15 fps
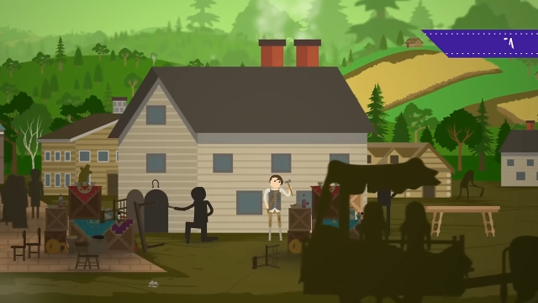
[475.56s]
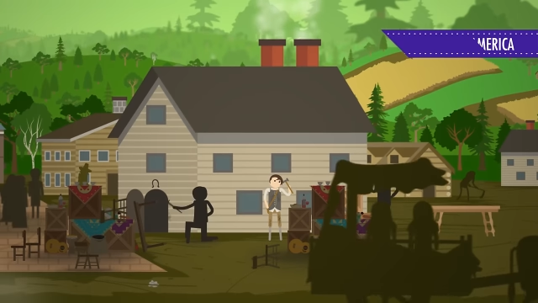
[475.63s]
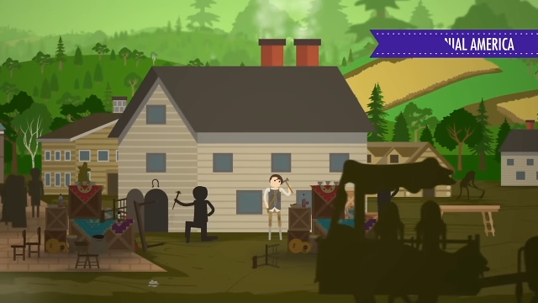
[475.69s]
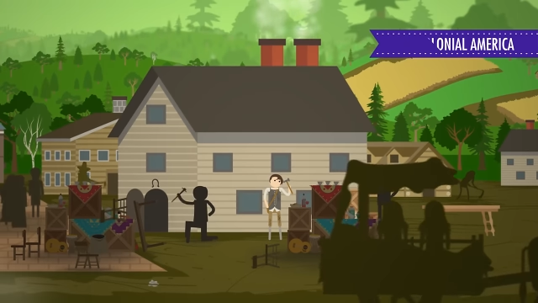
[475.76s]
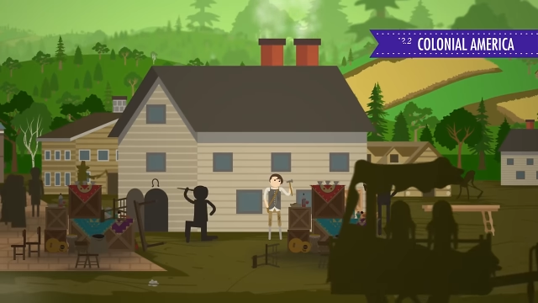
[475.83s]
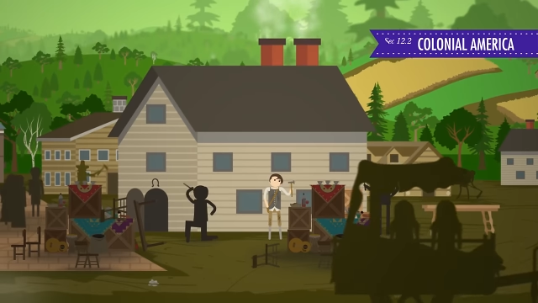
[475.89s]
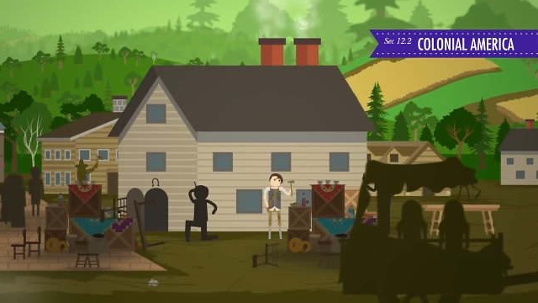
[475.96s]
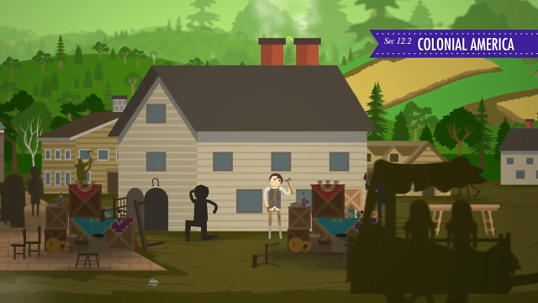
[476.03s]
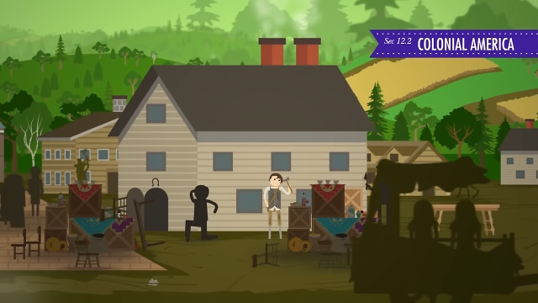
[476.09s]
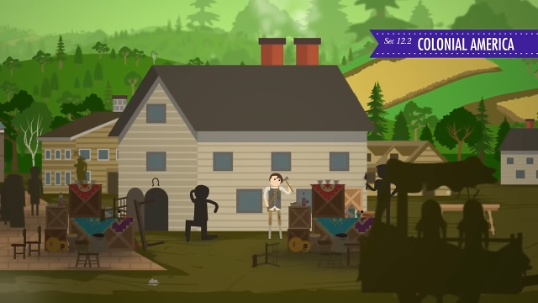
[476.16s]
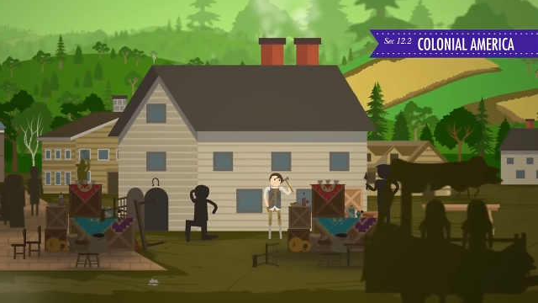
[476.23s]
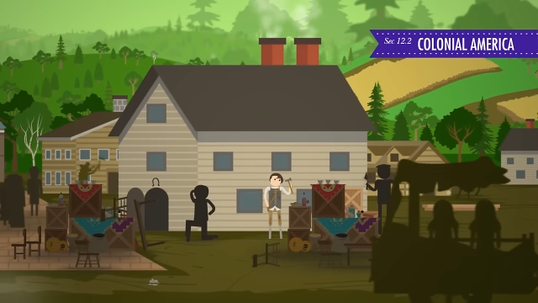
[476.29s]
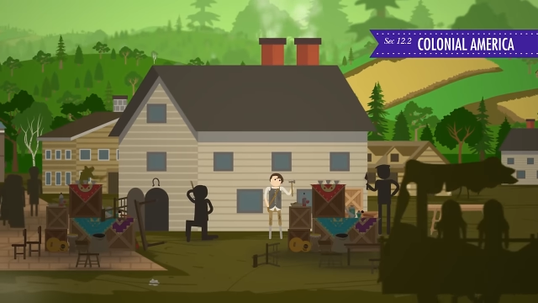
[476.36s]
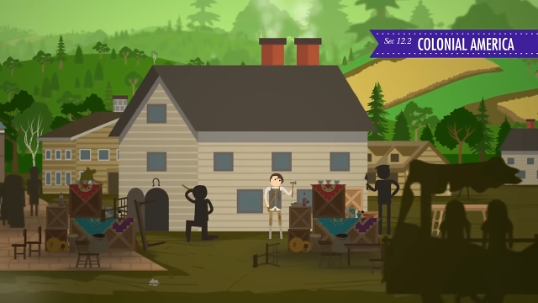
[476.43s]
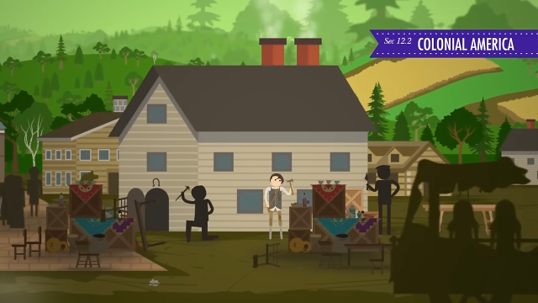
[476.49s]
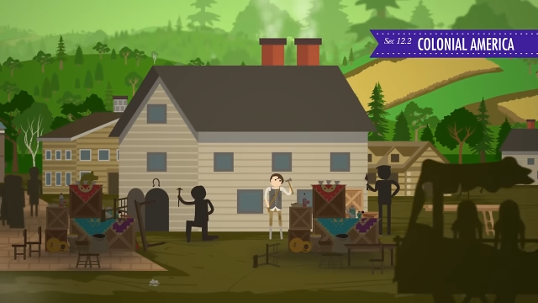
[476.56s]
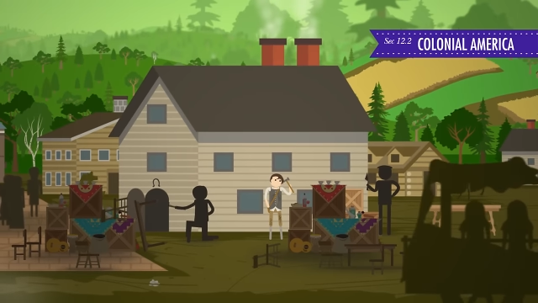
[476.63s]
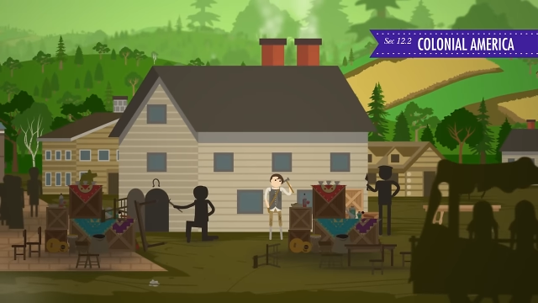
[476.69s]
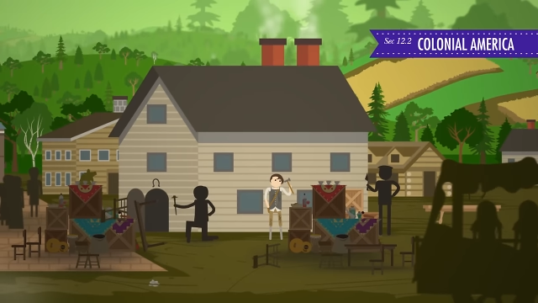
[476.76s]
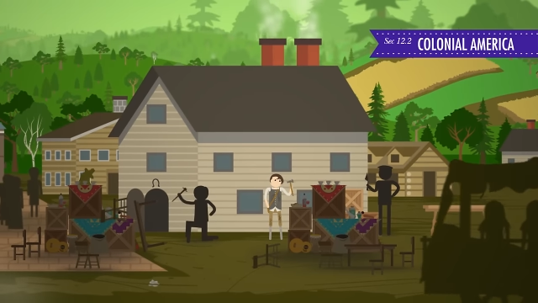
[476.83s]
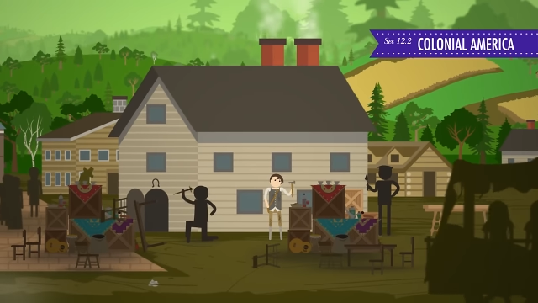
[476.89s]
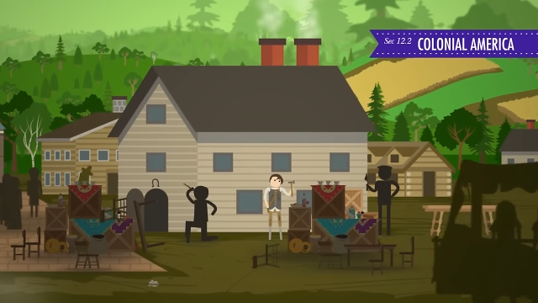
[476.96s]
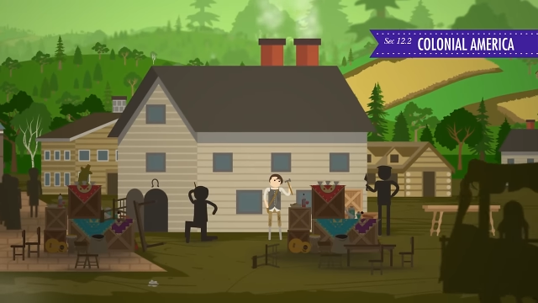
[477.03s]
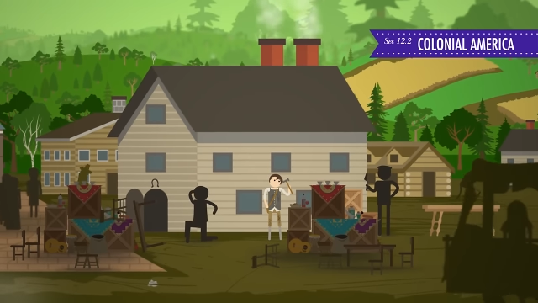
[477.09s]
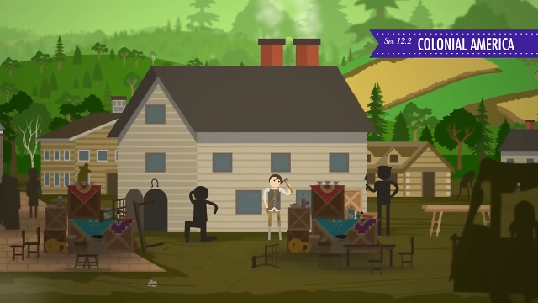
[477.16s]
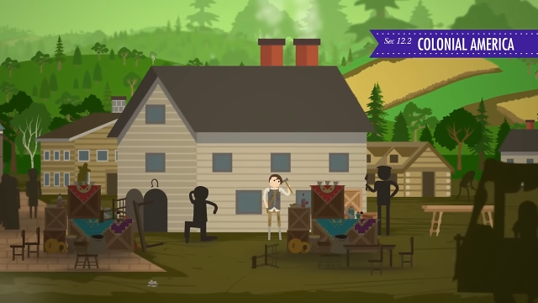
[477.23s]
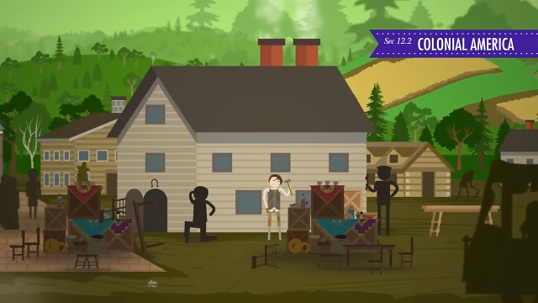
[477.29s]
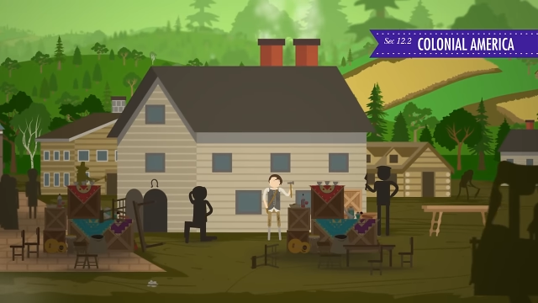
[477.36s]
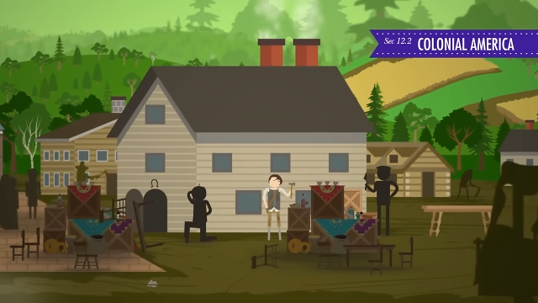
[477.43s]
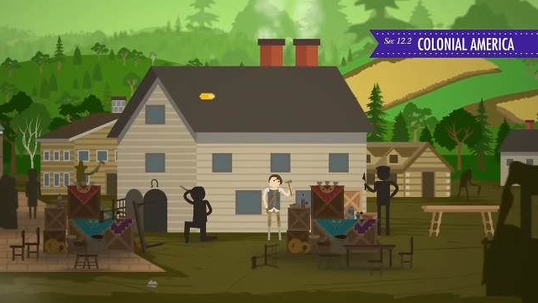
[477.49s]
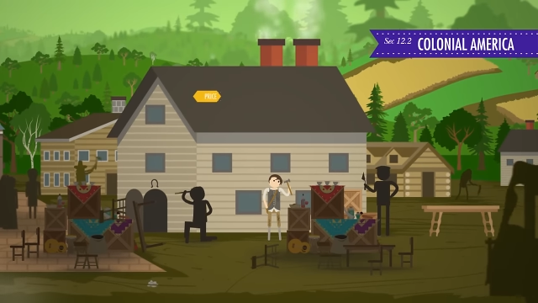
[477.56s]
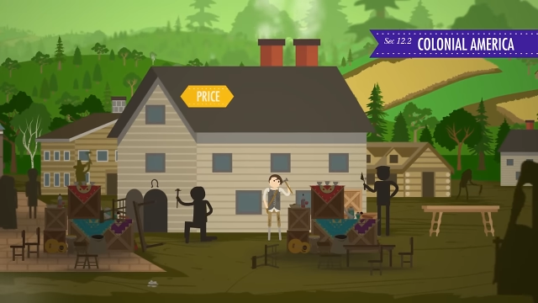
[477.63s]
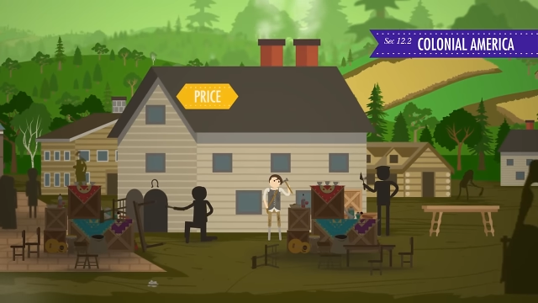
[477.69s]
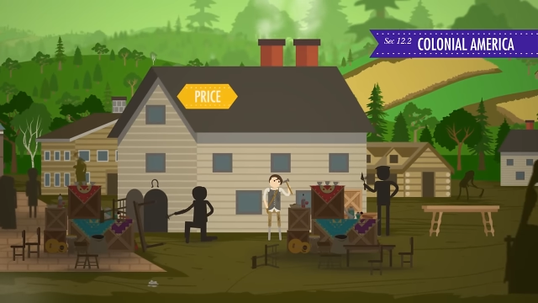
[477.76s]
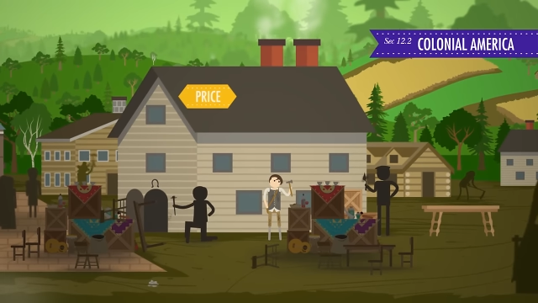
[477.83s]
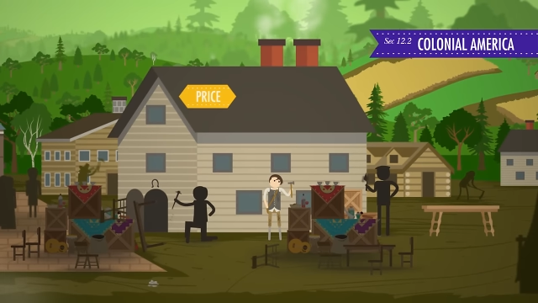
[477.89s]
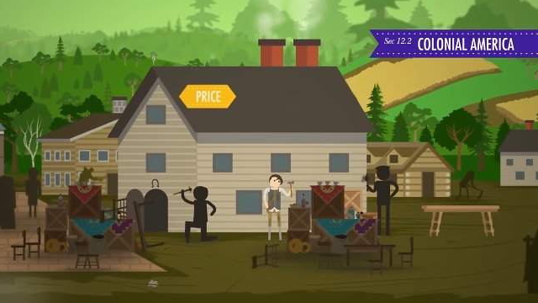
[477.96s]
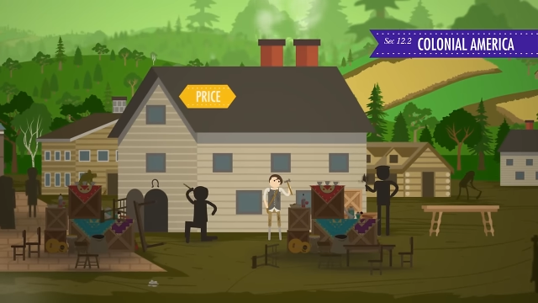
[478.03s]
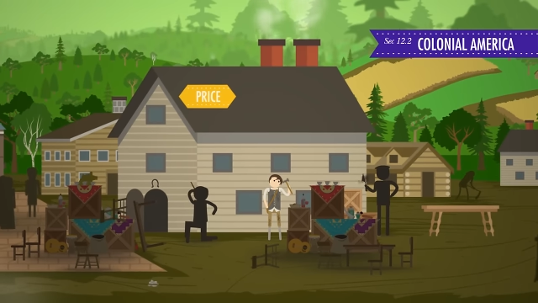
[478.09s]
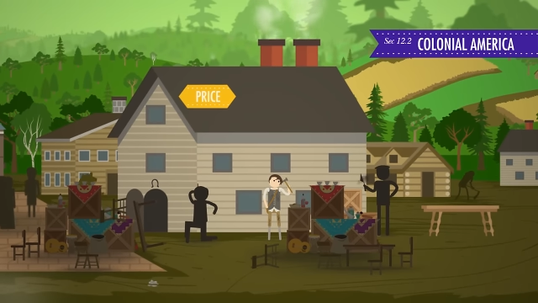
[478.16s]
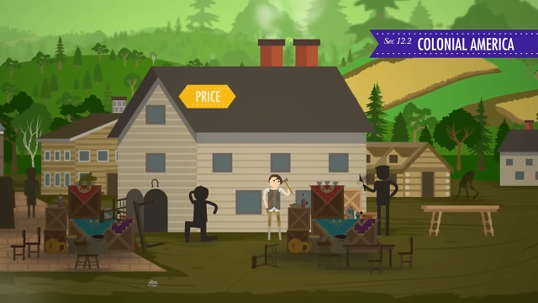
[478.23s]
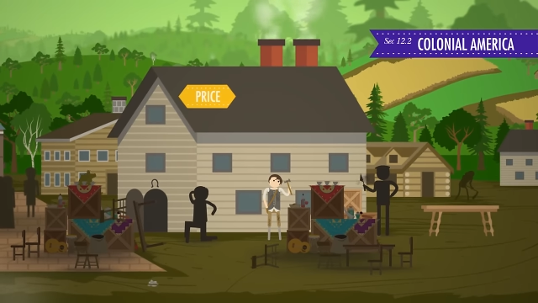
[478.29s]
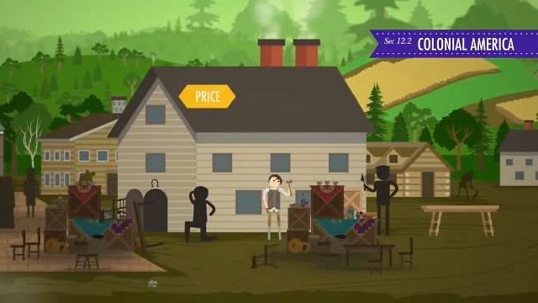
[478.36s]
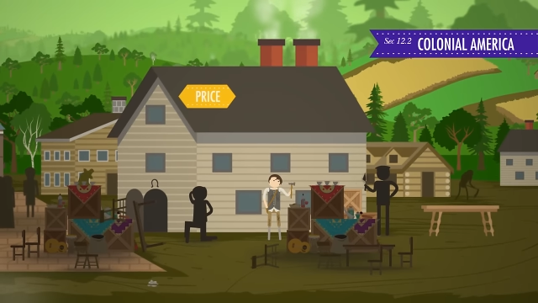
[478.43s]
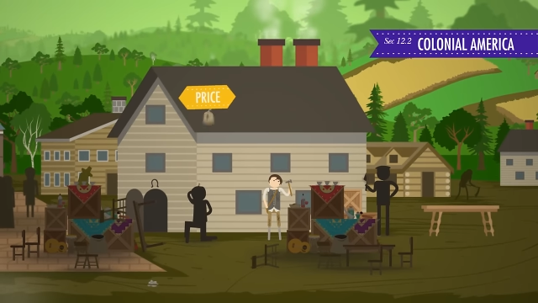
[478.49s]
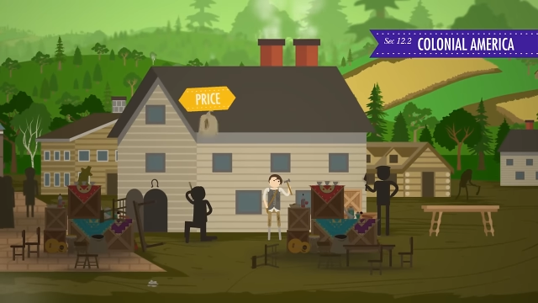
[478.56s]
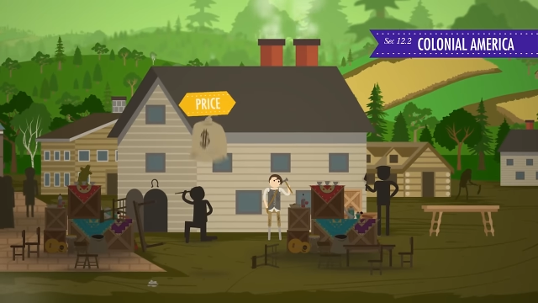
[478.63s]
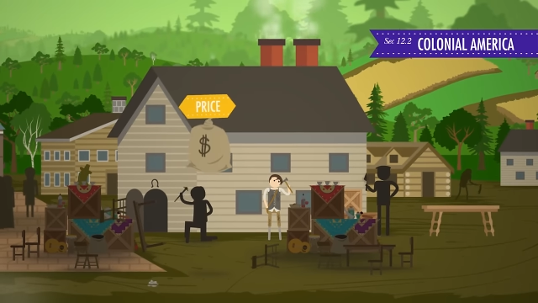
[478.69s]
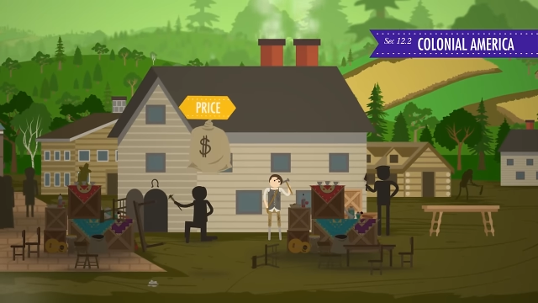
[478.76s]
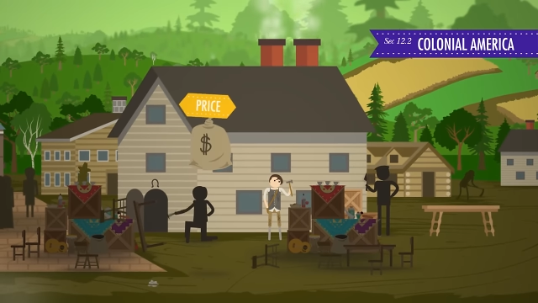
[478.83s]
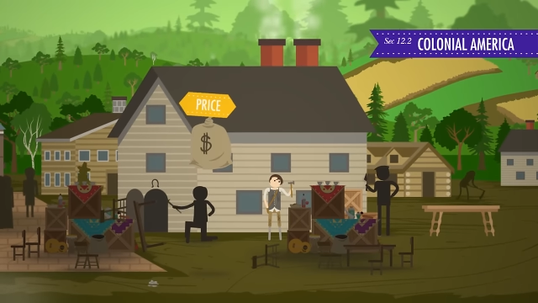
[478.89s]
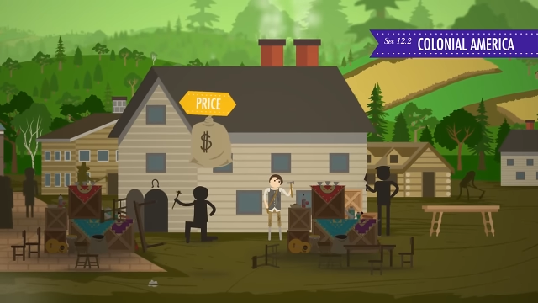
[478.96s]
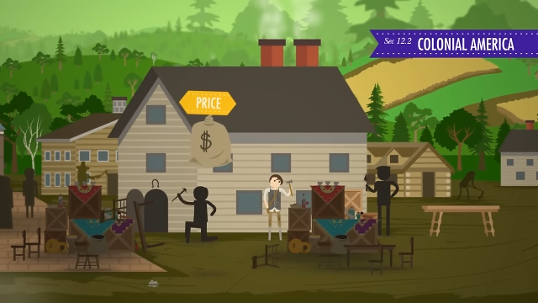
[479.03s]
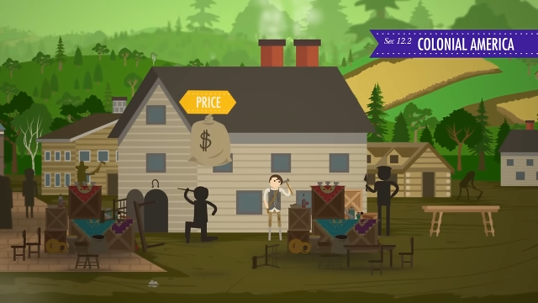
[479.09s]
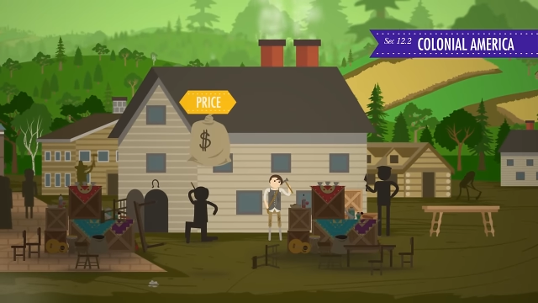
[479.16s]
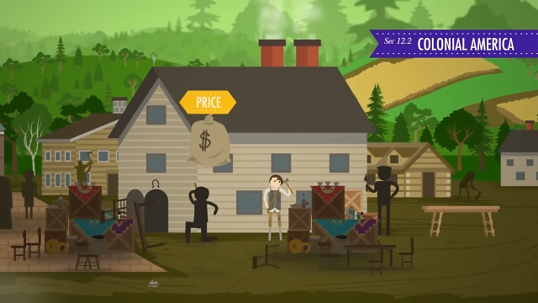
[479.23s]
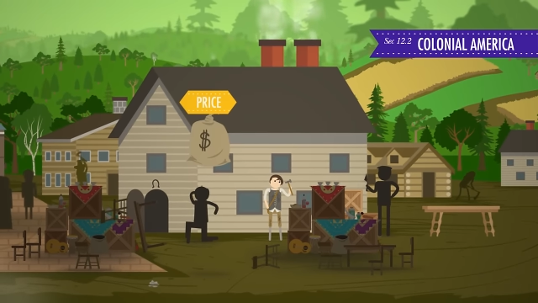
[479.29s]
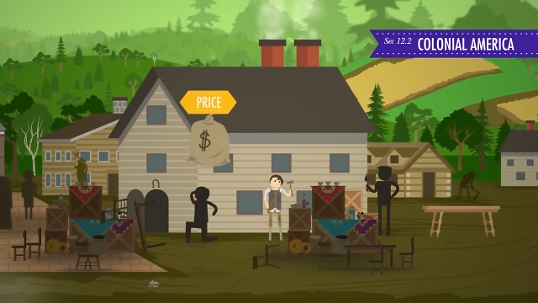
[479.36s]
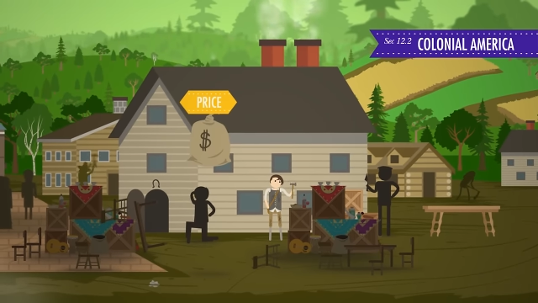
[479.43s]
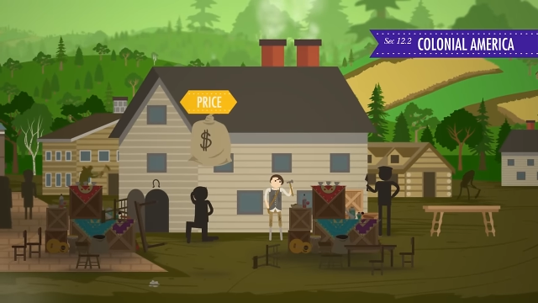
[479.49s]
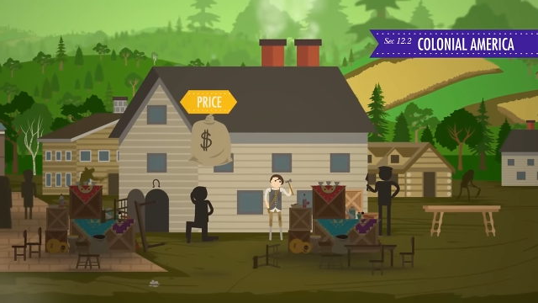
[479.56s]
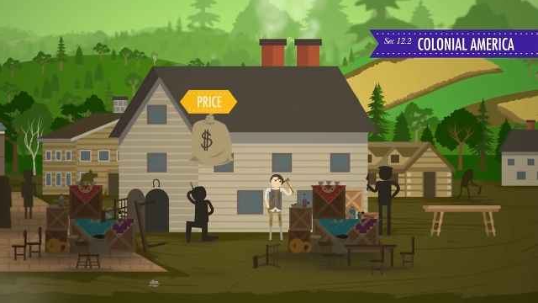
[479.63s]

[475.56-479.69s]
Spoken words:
No face is visible, so there are no lips to read.